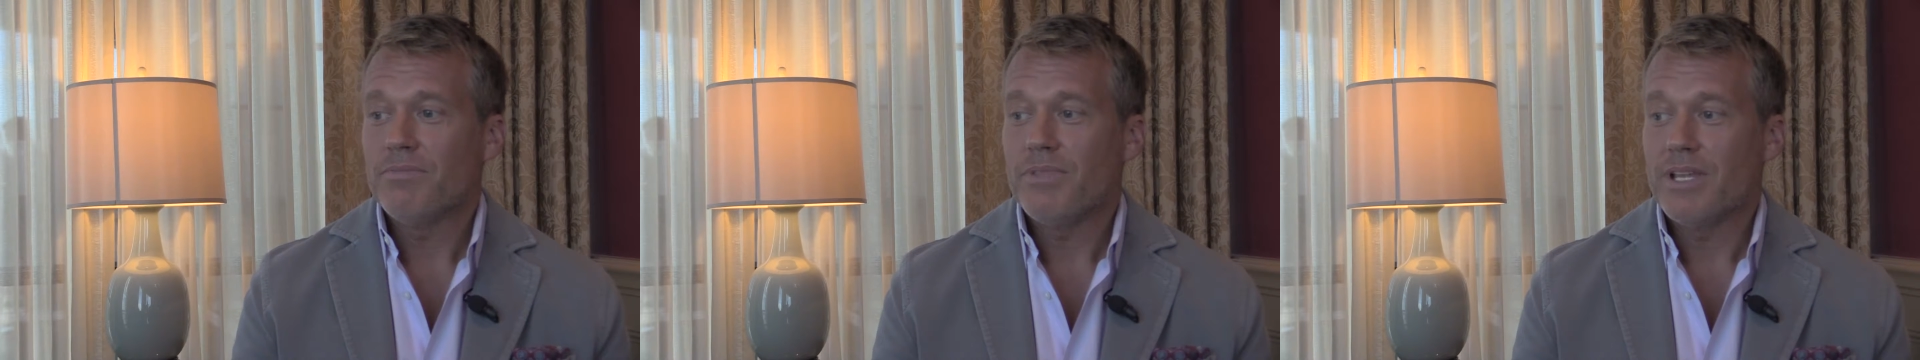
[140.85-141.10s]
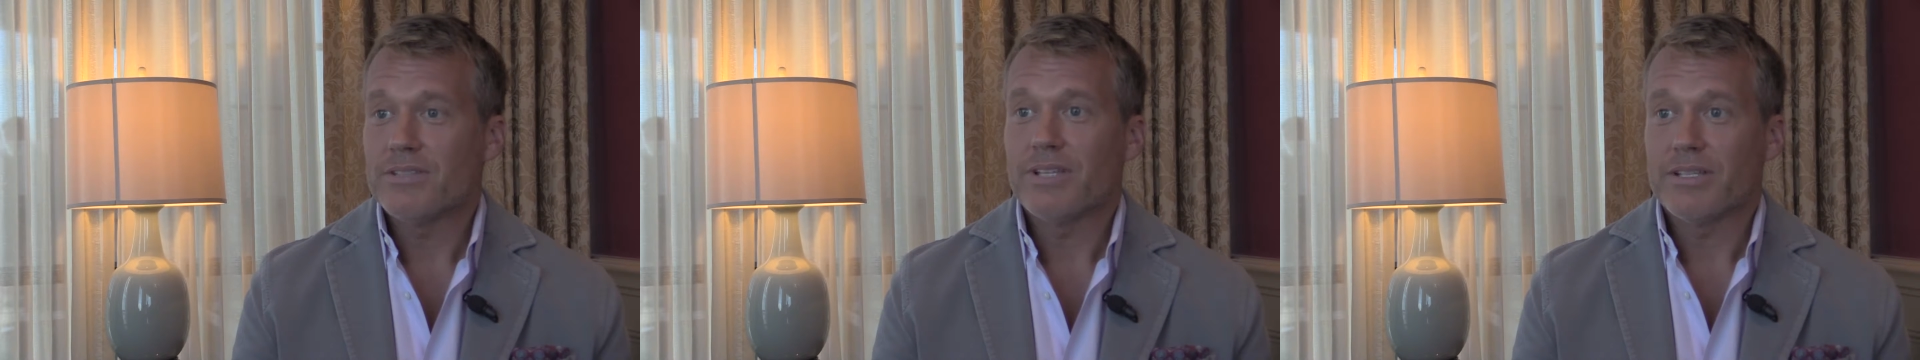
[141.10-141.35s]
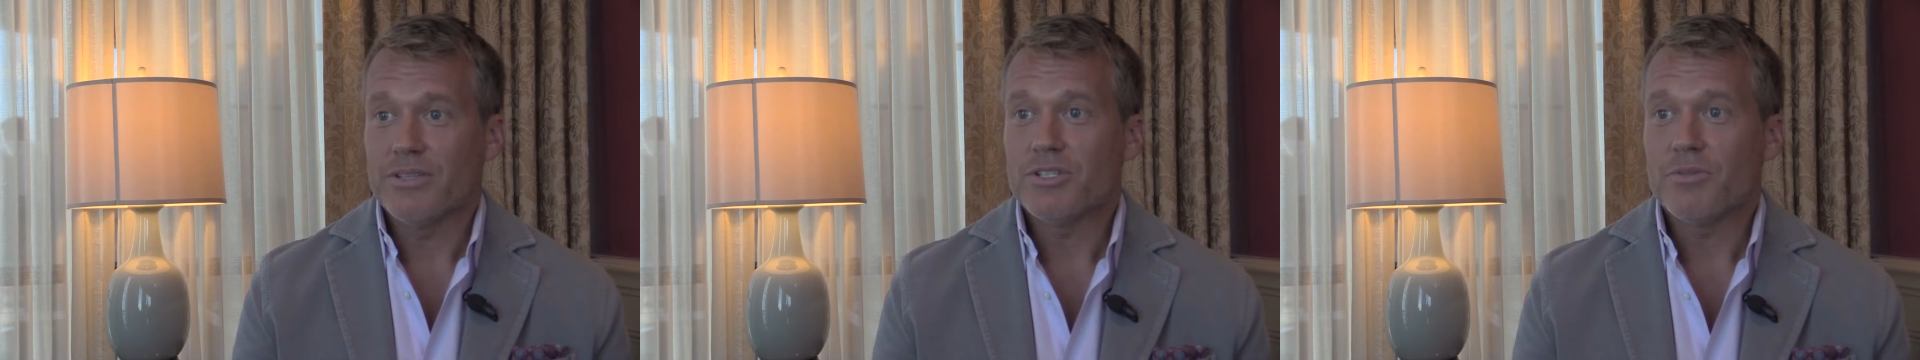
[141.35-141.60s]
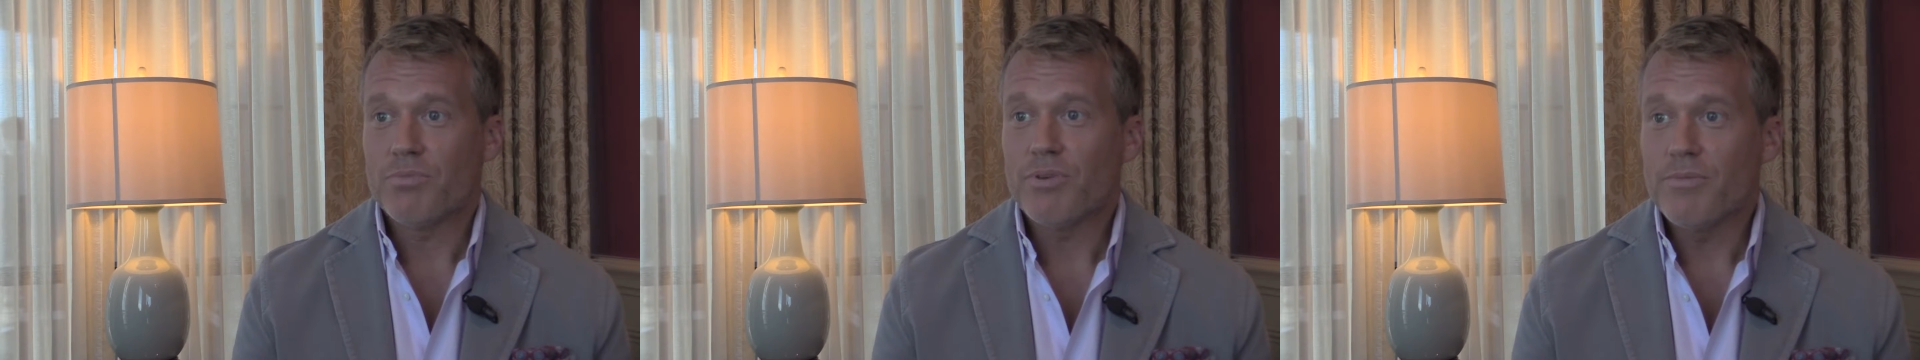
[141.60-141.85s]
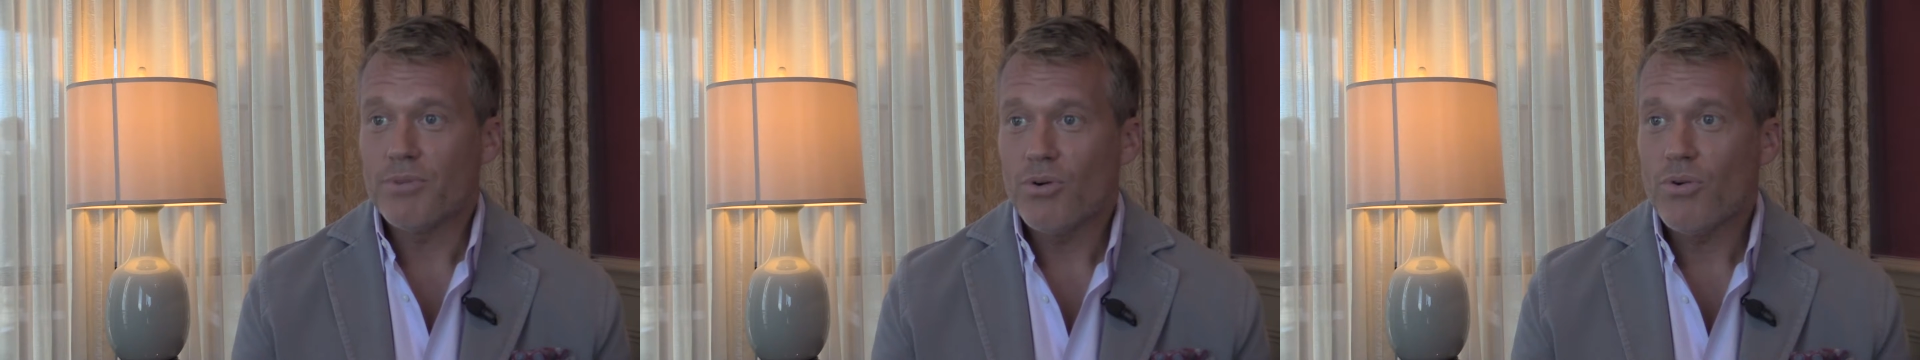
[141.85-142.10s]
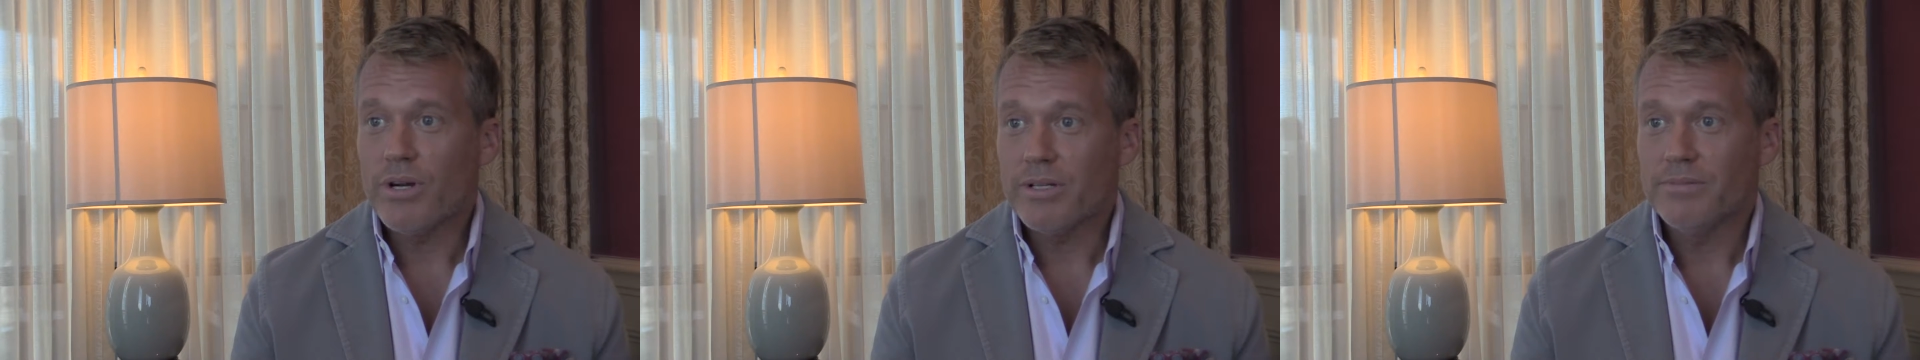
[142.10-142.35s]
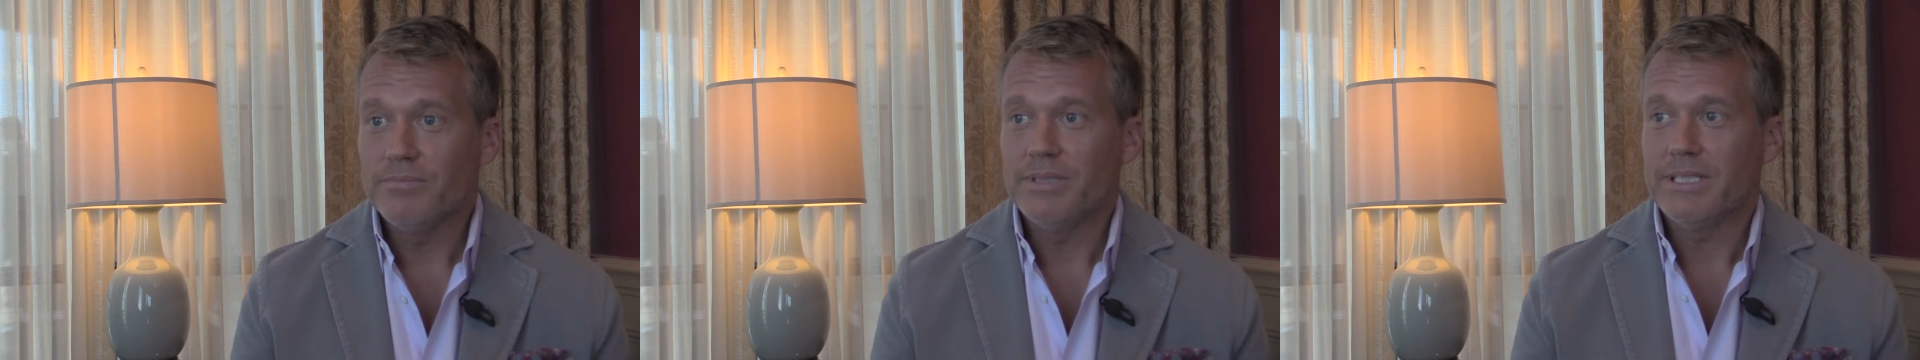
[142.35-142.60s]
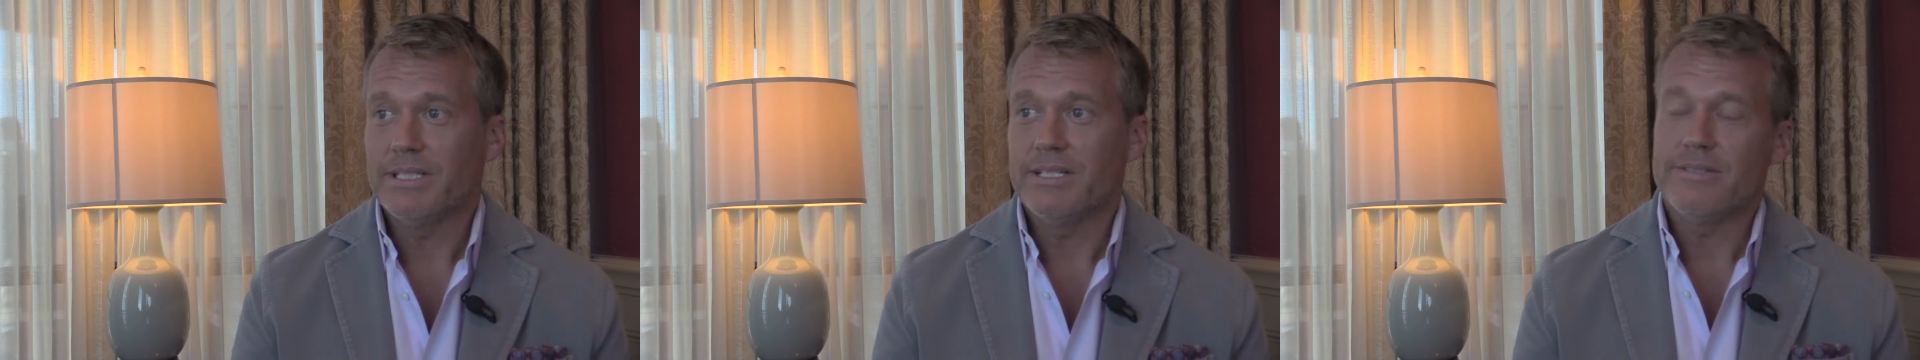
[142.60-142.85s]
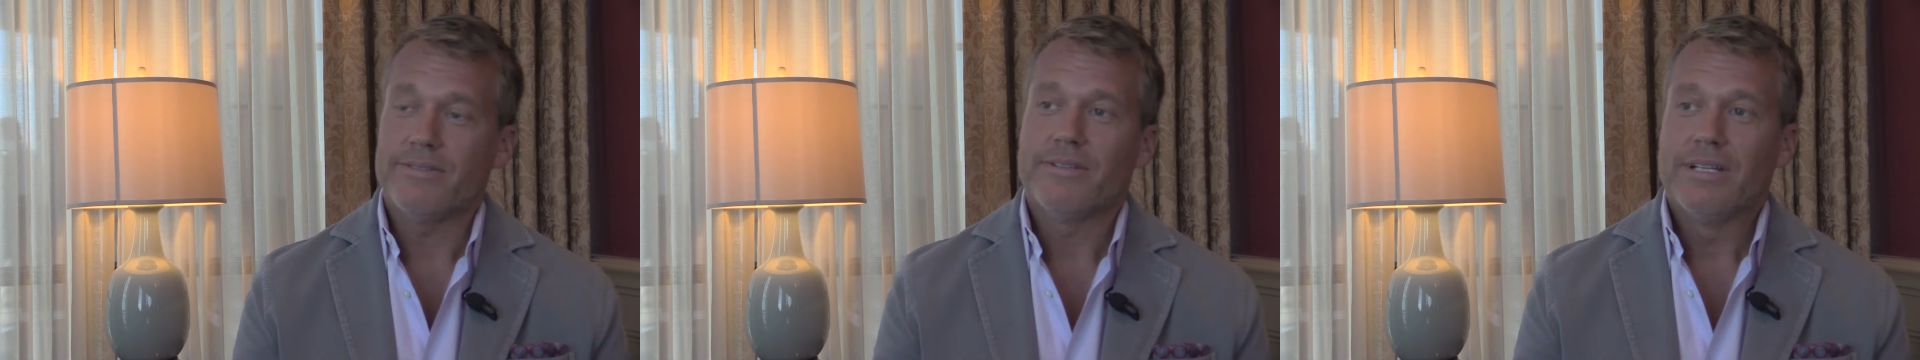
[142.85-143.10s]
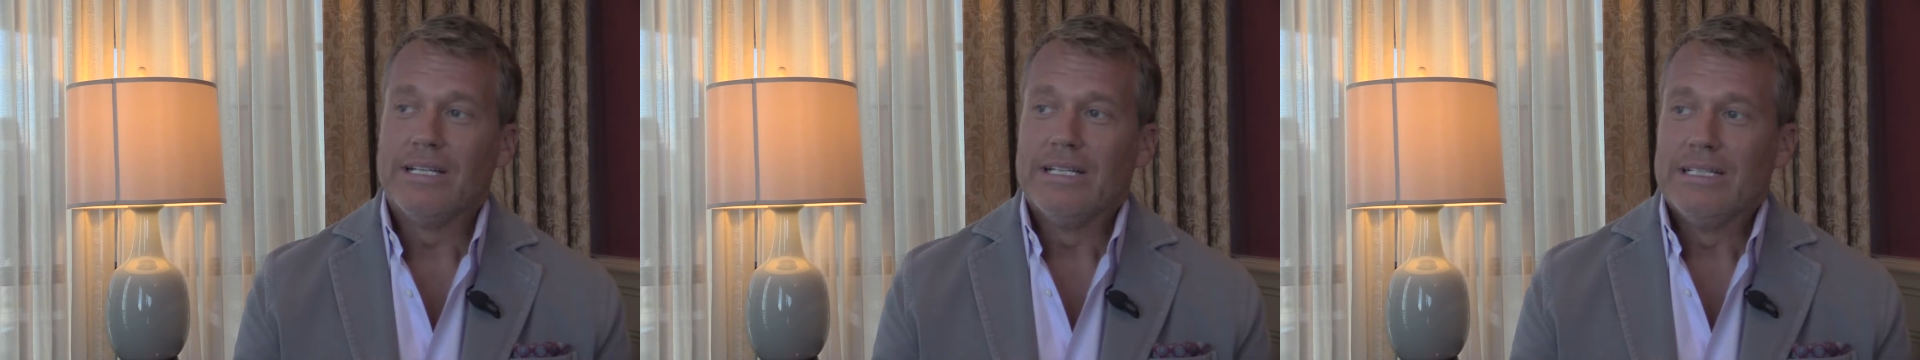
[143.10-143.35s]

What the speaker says: things like the Supreme Court. Because